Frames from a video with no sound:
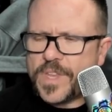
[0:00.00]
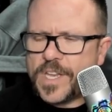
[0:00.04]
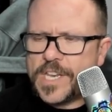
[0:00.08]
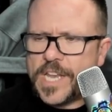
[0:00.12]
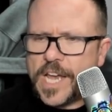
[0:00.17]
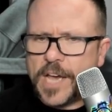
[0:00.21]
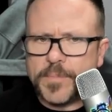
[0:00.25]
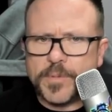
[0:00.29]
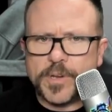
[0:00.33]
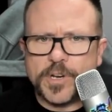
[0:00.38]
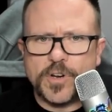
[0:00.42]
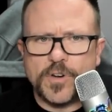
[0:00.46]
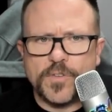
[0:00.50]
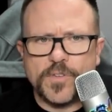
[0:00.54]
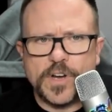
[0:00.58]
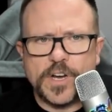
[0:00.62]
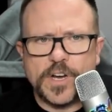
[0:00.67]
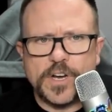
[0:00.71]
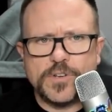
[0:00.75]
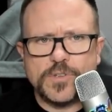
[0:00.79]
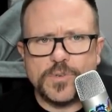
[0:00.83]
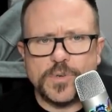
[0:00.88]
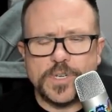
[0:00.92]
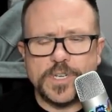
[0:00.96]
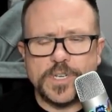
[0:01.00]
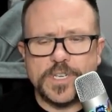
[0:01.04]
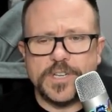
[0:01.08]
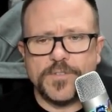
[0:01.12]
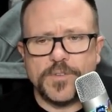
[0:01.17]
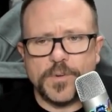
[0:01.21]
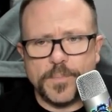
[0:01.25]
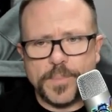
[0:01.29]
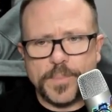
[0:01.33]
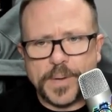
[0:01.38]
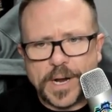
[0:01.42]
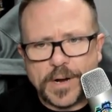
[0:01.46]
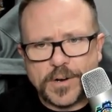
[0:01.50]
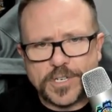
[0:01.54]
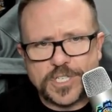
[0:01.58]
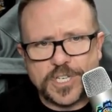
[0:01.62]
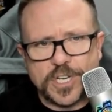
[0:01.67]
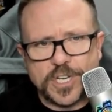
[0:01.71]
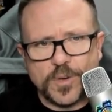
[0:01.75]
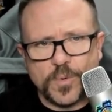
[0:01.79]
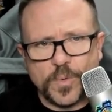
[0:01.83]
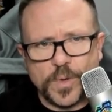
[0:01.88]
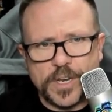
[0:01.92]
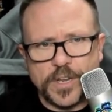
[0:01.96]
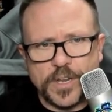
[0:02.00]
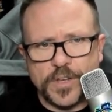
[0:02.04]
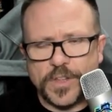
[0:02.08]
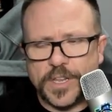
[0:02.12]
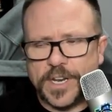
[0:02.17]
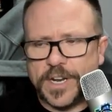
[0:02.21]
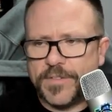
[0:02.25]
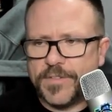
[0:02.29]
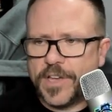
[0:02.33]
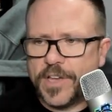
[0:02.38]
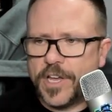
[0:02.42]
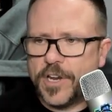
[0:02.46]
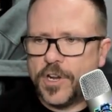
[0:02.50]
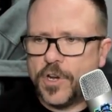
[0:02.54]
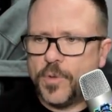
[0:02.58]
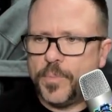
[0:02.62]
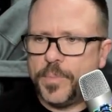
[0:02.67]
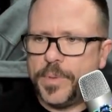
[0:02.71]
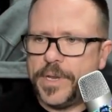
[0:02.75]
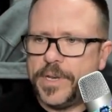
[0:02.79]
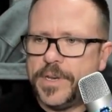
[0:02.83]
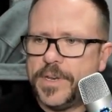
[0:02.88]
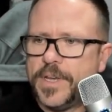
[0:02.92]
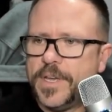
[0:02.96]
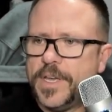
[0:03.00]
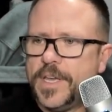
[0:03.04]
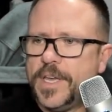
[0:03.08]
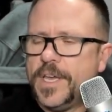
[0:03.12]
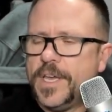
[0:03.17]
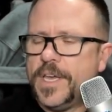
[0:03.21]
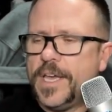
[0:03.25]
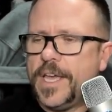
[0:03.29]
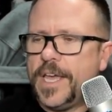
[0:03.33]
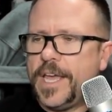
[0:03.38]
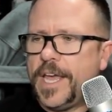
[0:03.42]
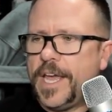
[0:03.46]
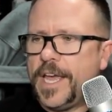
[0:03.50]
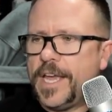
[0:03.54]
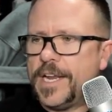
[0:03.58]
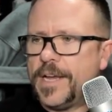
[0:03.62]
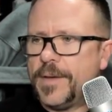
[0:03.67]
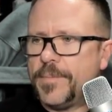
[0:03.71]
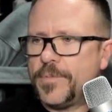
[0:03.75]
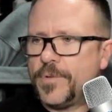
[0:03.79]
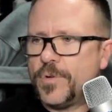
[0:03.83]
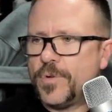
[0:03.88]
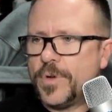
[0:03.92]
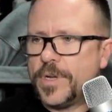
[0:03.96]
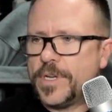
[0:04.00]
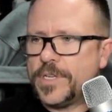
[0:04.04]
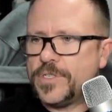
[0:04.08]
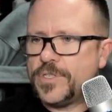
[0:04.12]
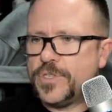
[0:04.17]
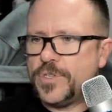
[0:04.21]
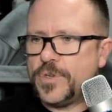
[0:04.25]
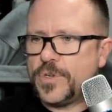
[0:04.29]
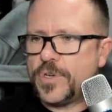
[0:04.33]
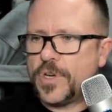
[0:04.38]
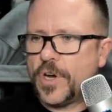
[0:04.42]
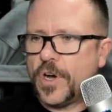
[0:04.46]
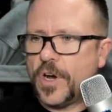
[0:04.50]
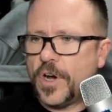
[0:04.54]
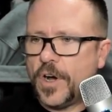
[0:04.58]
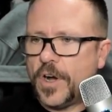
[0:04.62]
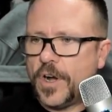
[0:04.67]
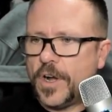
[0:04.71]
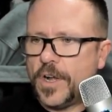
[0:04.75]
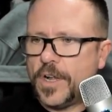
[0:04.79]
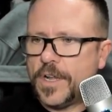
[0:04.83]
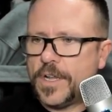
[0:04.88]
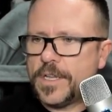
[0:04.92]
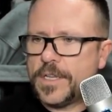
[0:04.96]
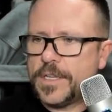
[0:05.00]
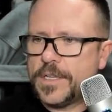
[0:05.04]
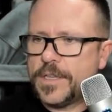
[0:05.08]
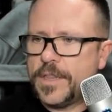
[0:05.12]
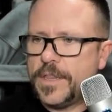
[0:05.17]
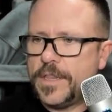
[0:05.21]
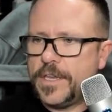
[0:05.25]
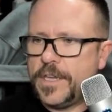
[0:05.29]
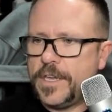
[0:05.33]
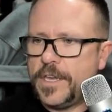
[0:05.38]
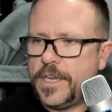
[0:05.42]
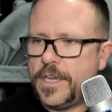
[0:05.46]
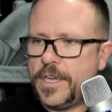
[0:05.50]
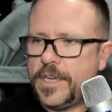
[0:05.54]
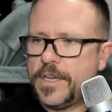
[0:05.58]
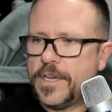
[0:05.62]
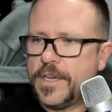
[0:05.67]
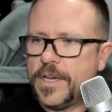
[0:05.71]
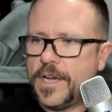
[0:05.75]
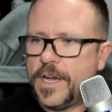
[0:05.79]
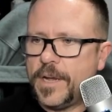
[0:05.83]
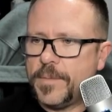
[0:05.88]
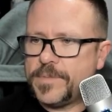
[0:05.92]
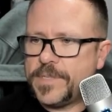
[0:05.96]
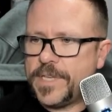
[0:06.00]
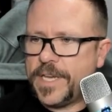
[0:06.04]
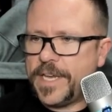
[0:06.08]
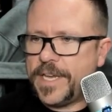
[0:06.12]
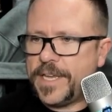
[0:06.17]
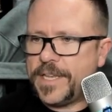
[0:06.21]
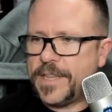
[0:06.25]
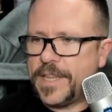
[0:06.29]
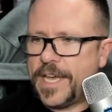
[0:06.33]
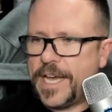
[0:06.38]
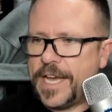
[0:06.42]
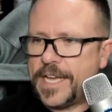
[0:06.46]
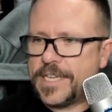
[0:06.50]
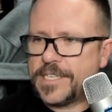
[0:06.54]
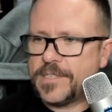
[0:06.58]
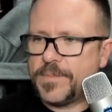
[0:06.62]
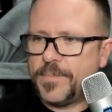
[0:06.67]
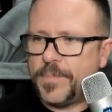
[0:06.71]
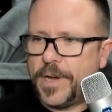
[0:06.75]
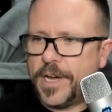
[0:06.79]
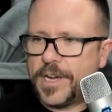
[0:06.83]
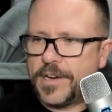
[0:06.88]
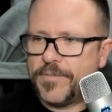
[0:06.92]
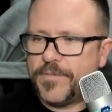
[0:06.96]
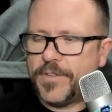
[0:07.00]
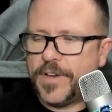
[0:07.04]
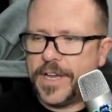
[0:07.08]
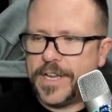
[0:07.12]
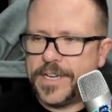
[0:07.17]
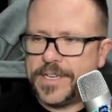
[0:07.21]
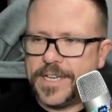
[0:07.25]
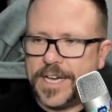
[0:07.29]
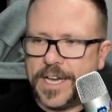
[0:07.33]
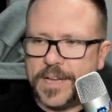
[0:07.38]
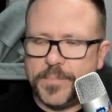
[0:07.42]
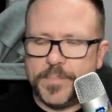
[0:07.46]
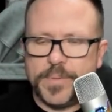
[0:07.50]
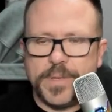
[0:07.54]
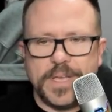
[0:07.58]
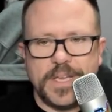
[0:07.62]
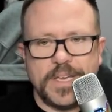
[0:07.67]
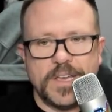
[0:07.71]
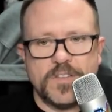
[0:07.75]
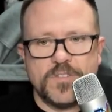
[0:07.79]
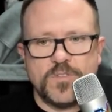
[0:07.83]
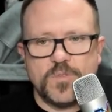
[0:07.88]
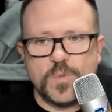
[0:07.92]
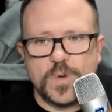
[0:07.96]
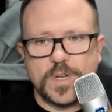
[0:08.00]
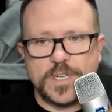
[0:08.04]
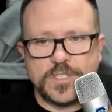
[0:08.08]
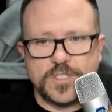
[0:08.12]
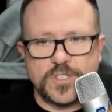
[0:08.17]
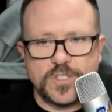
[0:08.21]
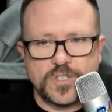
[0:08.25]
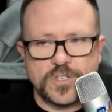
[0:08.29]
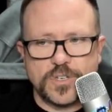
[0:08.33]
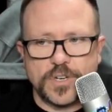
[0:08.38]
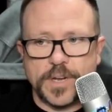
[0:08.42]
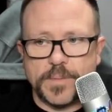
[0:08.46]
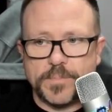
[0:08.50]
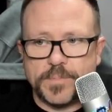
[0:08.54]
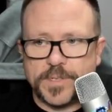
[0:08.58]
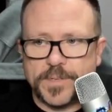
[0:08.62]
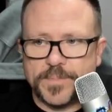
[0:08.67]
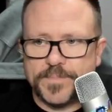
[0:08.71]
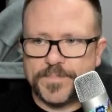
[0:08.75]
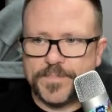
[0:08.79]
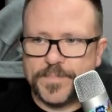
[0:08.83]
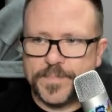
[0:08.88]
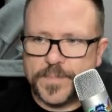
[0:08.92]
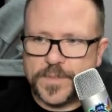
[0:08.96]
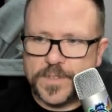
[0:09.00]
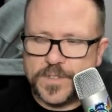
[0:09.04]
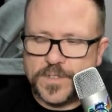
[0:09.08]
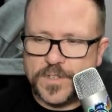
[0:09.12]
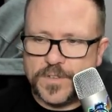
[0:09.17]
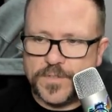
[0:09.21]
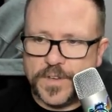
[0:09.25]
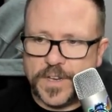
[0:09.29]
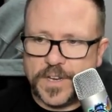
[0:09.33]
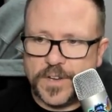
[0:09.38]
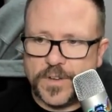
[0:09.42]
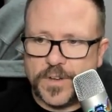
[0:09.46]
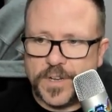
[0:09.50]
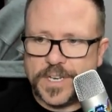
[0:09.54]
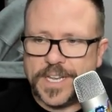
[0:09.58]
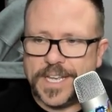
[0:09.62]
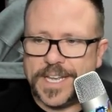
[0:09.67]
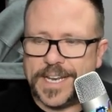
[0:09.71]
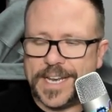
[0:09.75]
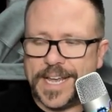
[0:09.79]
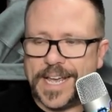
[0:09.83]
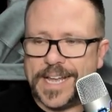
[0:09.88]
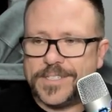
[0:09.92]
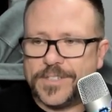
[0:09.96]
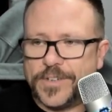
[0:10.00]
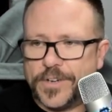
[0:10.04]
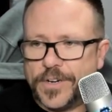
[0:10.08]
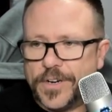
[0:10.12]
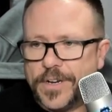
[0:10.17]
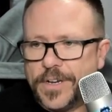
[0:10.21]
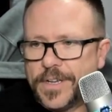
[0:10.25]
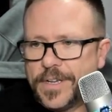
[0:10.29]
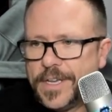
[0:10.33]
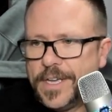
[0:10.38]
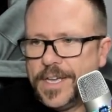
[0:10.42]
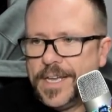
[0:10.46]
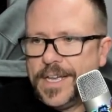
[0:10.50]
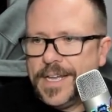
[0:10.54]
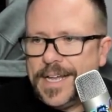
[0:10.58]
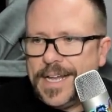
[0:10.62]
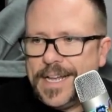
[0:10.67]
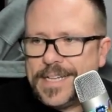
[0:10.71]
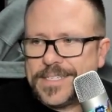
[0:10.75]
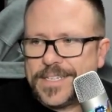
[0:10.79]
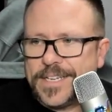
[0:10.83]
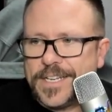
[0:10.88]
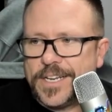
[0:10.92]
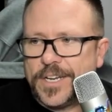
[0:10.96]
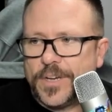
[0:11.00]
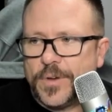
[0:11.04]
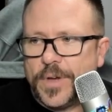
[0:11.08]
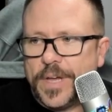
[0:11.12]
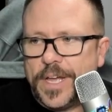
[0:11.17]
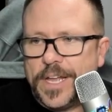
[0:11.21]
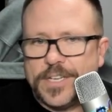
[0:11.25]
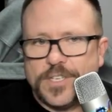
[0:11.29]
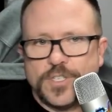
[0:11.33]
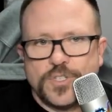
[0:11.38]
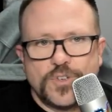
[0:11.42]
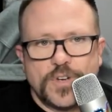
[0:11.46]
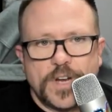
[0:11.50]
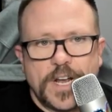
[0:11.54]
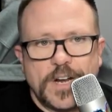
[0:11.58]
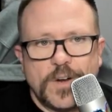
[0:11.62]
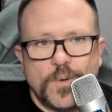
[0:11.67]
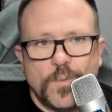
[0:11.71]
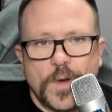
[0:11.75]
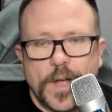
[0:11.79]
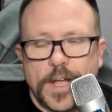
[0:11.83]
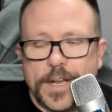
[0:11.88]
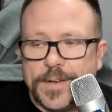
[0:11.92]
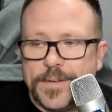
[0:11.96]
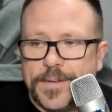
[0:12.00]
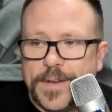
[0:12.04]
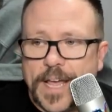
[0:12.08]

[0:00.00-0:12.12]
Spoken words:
Now I'm going to go over here to a different PowerShell window that I've got open, and I'm going to call the update last modified.ps1 script. So if I go ahead and hit enter, that's going to go ahead and try to run.